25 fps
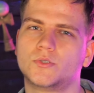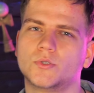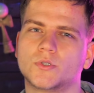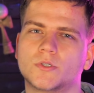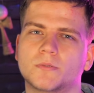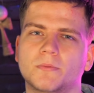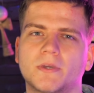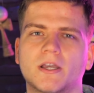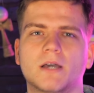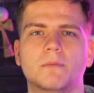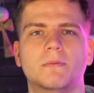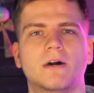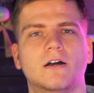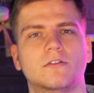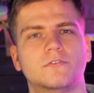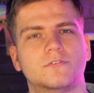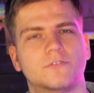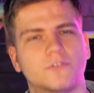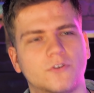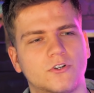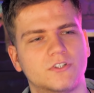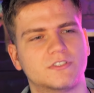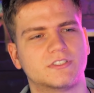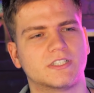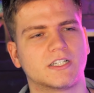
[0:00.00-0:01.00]
took me about
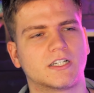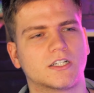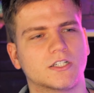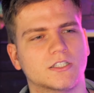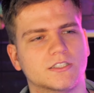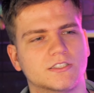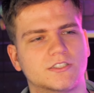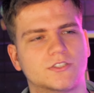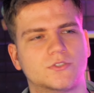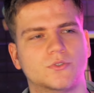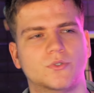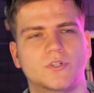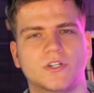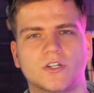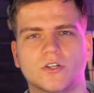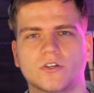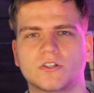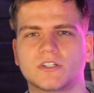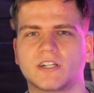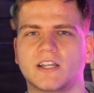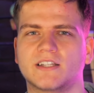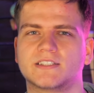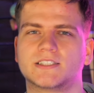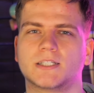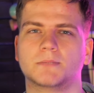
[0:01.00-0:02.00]
4 seconds to
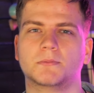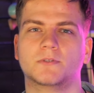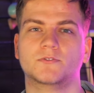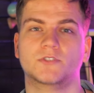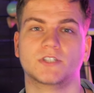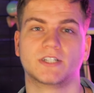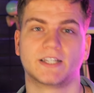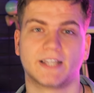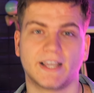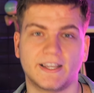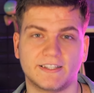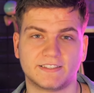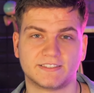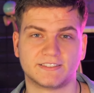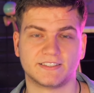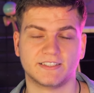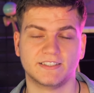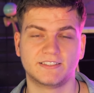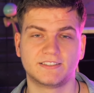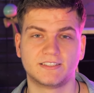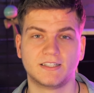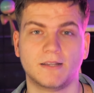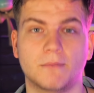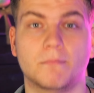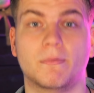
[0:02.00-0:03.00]
recognize some of the
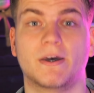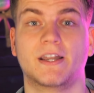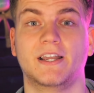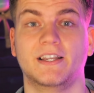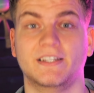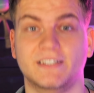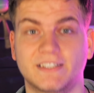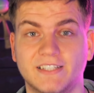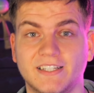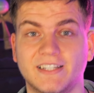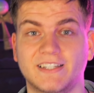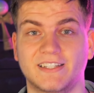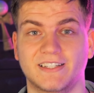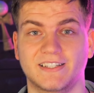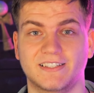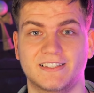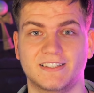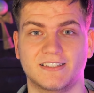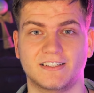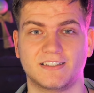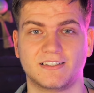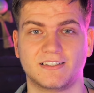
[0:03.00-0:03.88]
cases, but I did it.